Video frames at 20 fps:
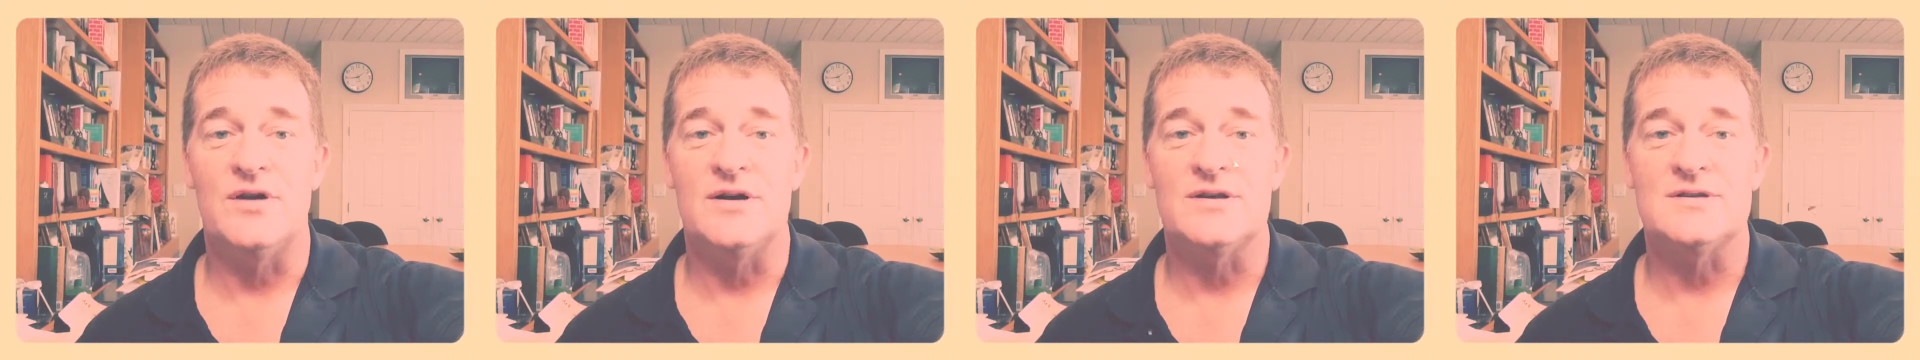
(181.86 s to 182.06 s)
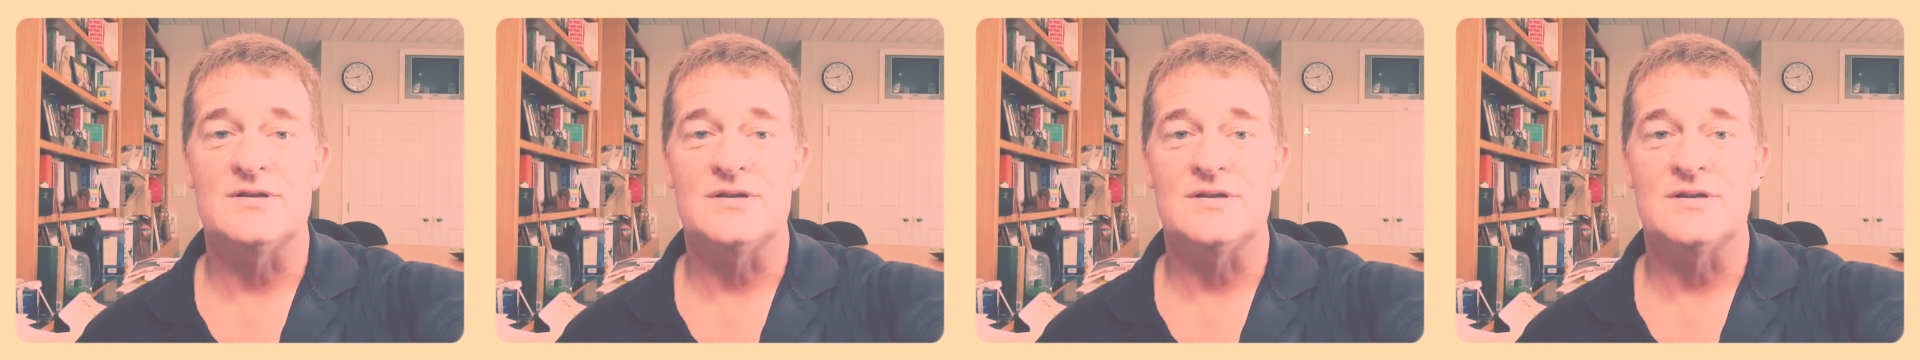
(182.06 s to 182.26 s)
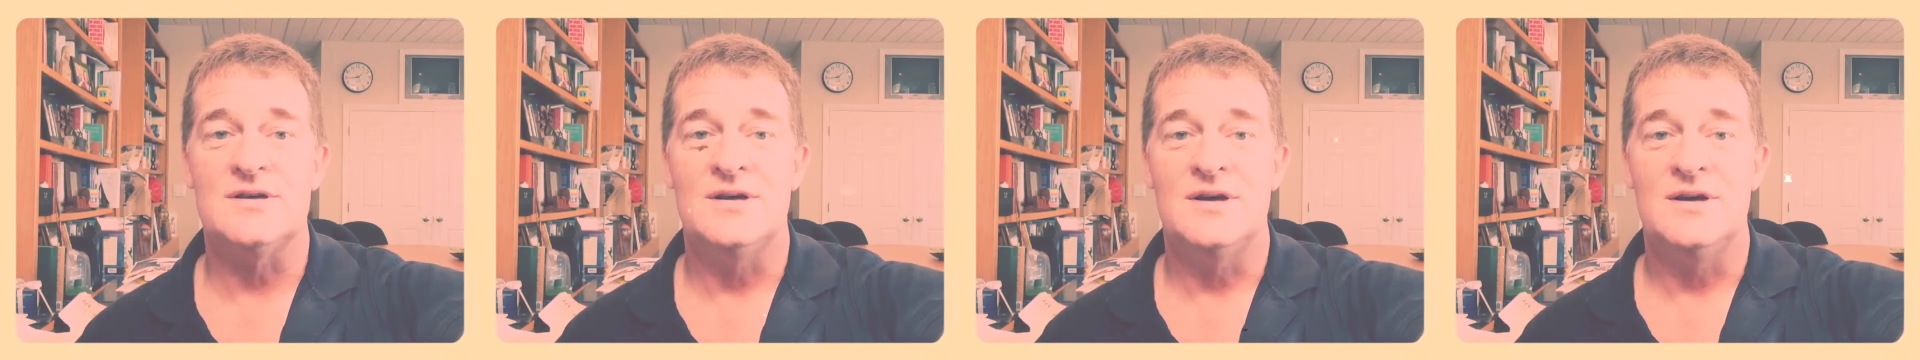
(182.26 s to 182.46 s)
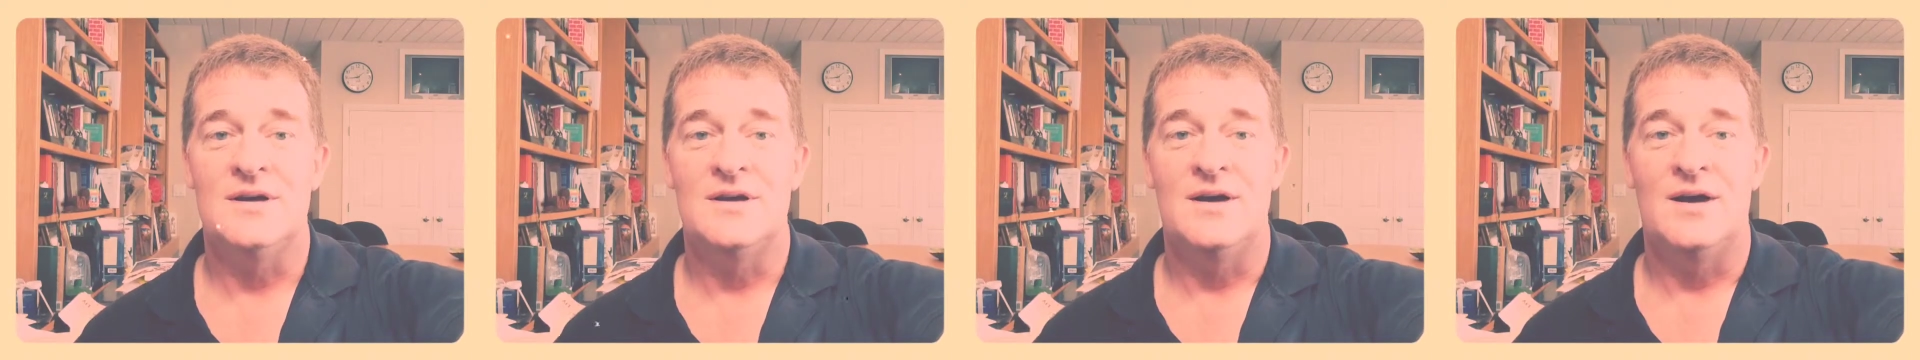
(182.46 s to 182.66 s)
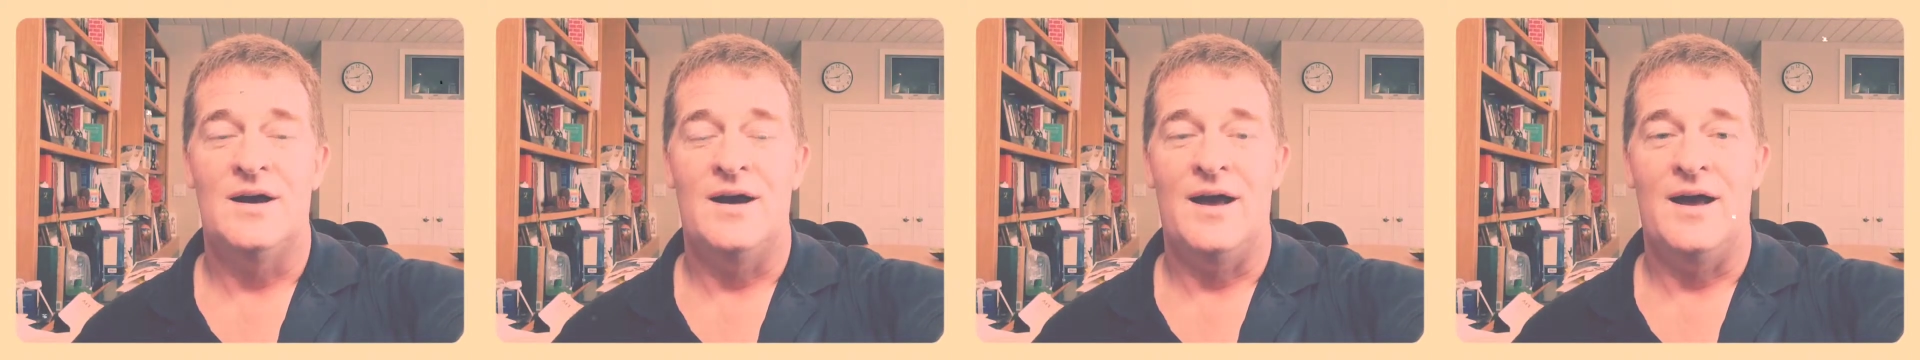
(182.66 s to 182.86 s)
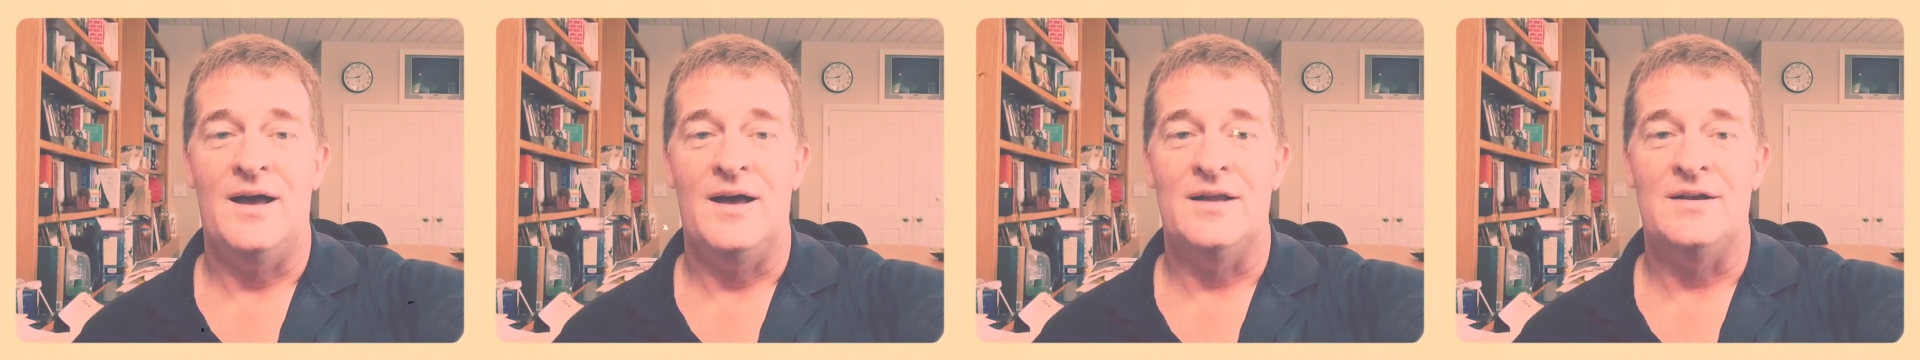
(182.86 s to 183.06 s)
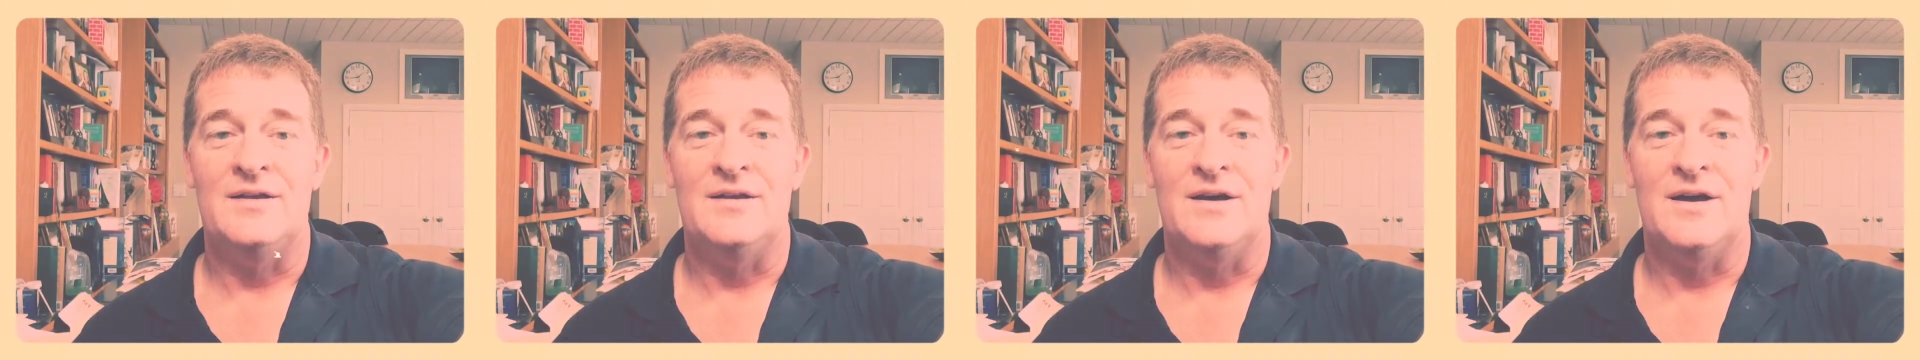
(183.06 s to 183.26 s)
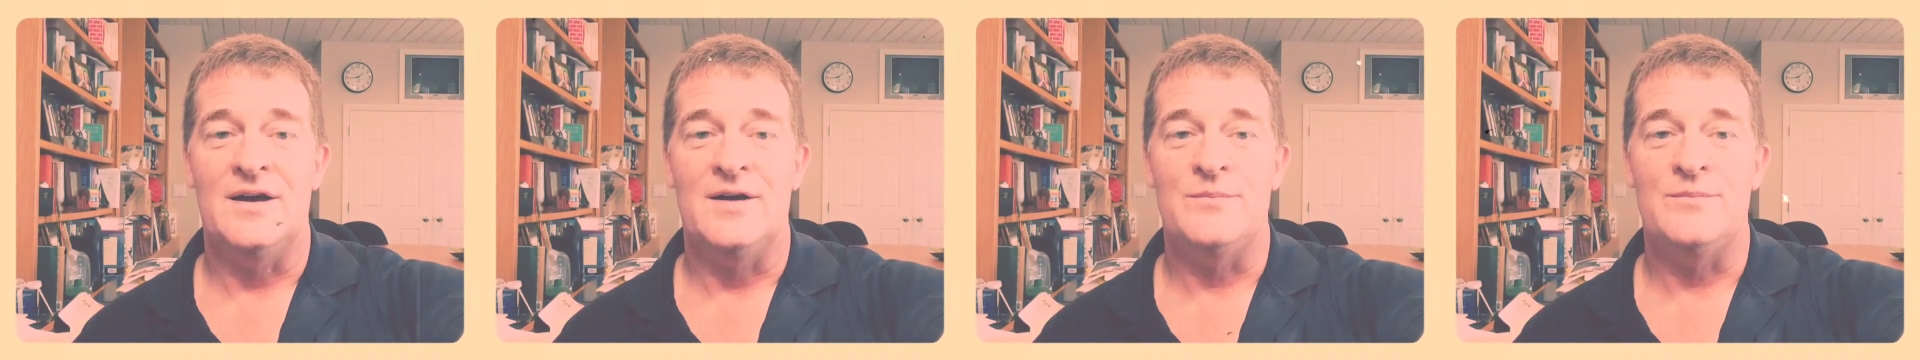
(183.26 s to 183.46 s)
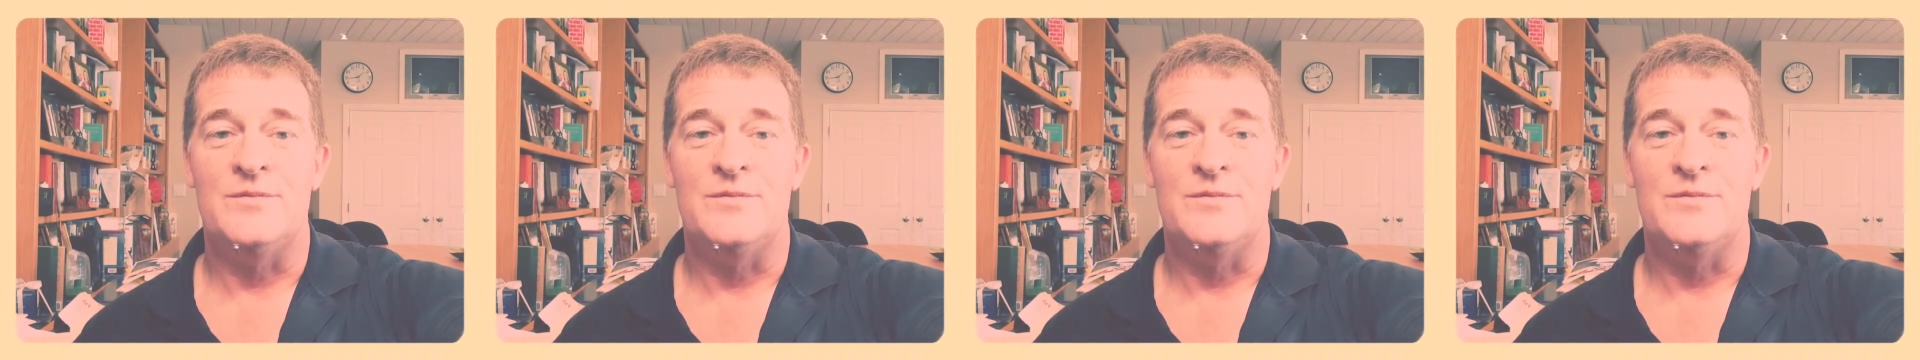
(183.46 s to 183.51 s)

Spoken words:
for us. And